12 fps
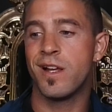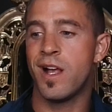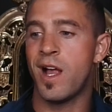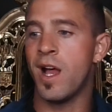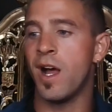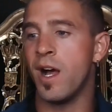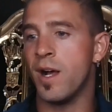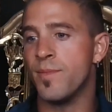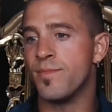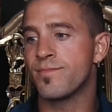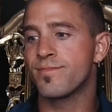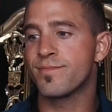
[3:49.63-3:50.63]

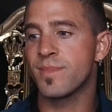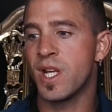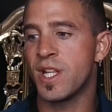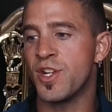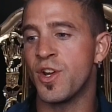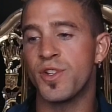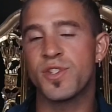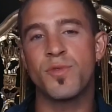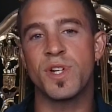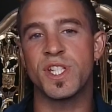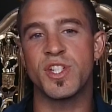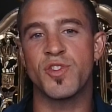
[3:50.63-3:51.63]
Um, and, it's
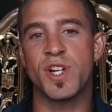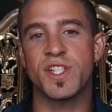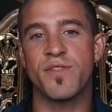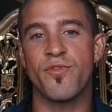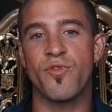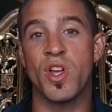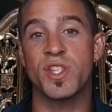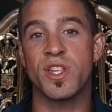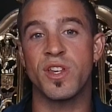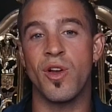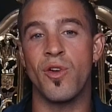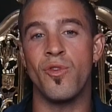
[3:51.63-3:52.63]
always interesting for us to
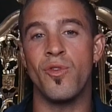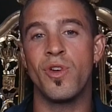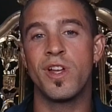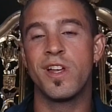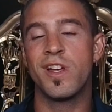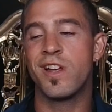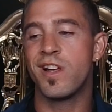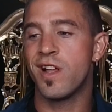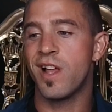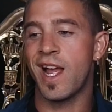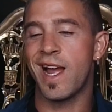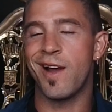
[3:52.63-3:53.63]
know
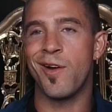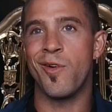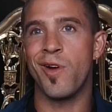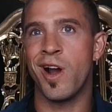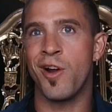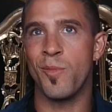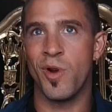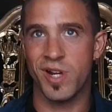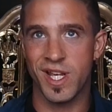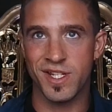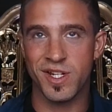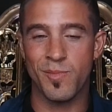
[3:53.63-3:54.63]
how our
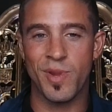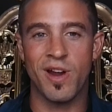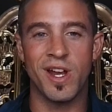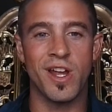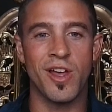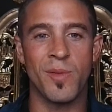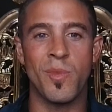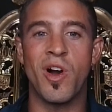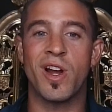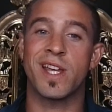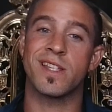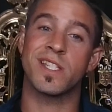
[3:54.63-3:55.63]
market's comparing to other
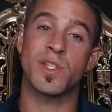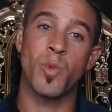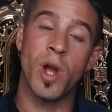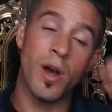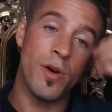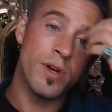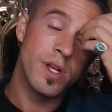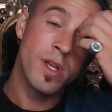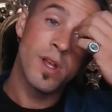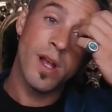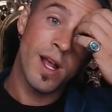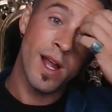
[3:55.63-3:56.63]
markets as well,
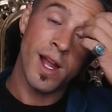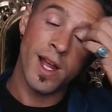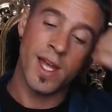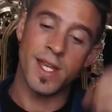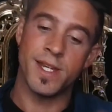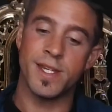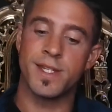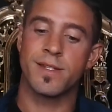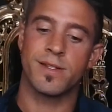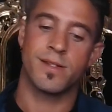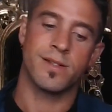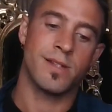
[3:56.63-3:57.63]
and
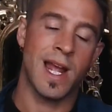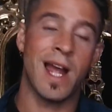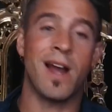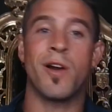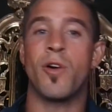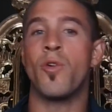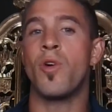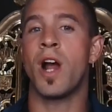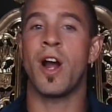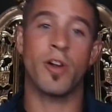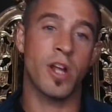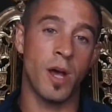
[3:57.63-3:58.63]
how
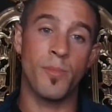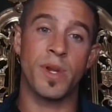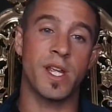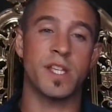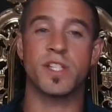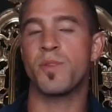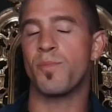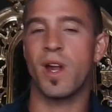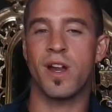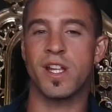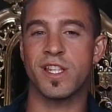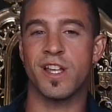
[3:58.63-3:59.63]
our company is
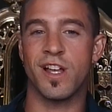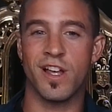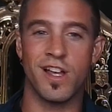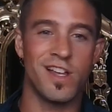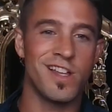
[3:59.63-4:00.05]
comparing to